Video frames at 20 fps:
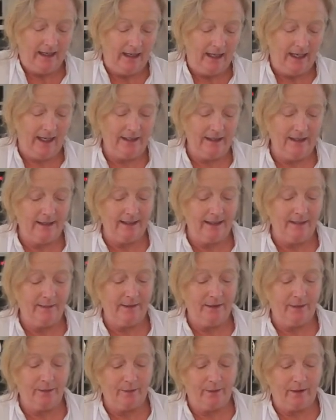and it
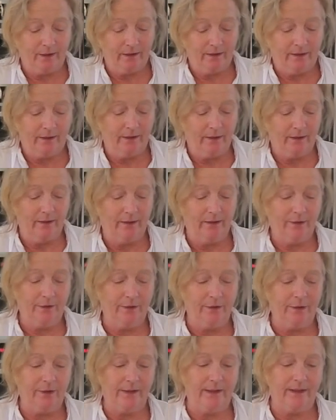seems to work
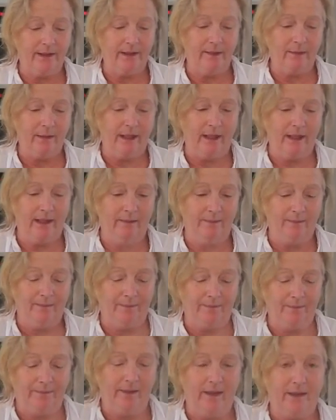just as well.
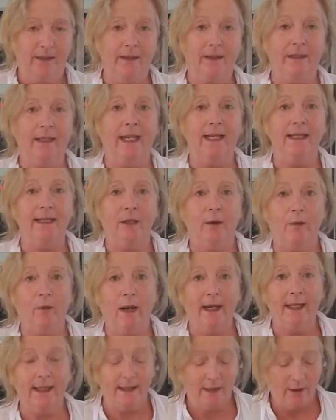But that's our
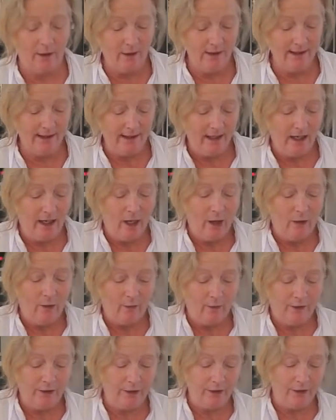white sauce,
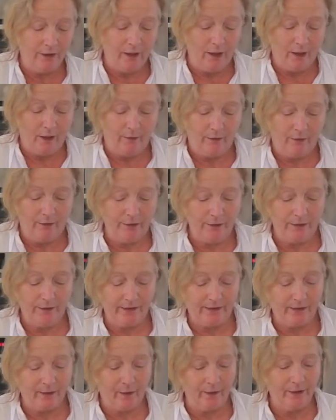which we're
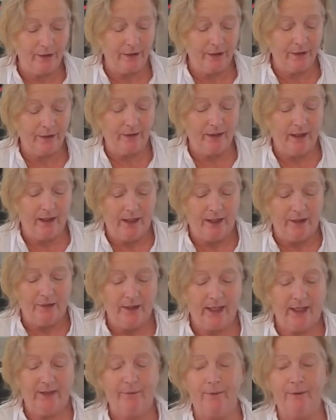just going to
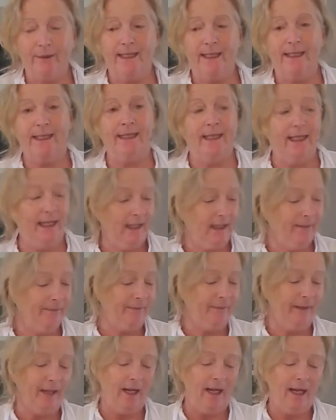check for seasoning,
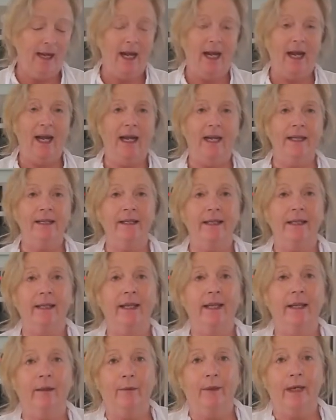and
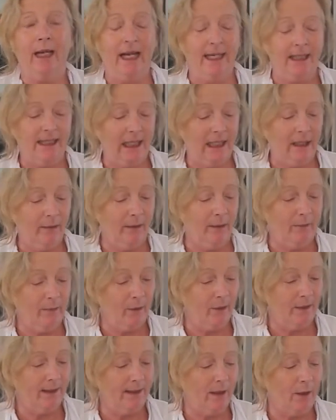we'll add a little bit
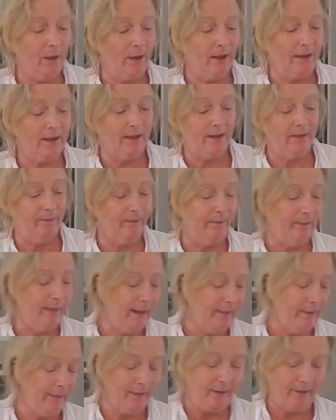more salt,
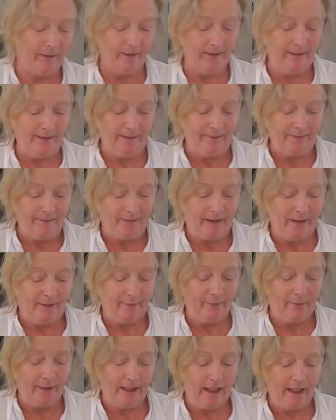pepper,
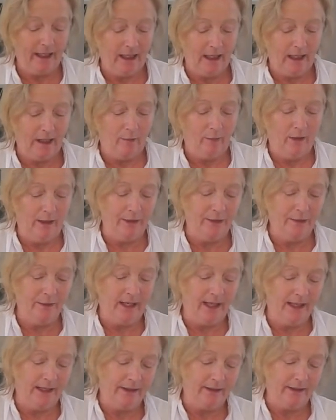if we want to
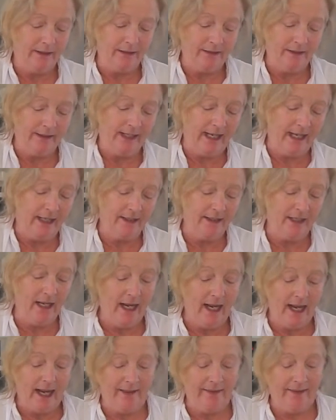add it to that.
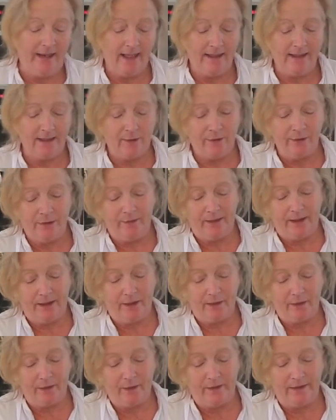And that's going to be
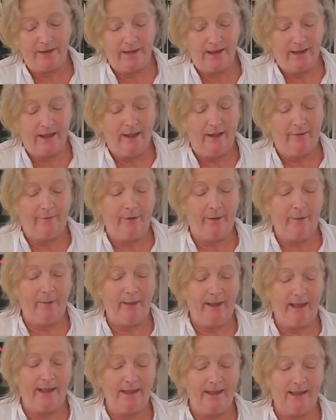used for the
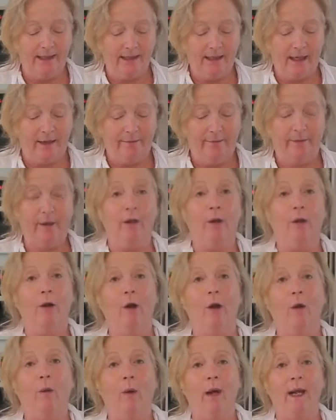basis of our
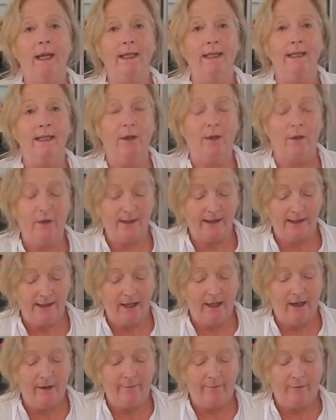white sauce
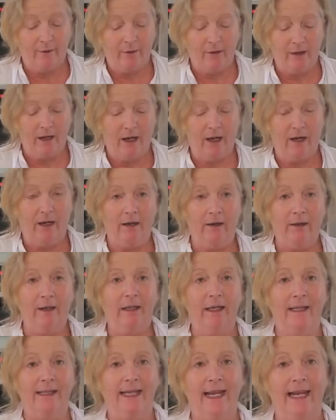for our
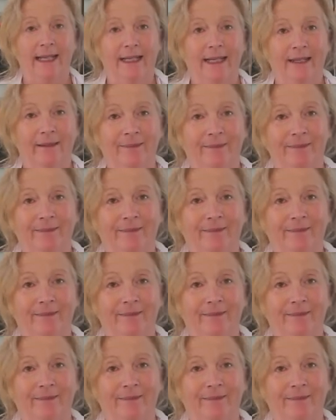lasagna.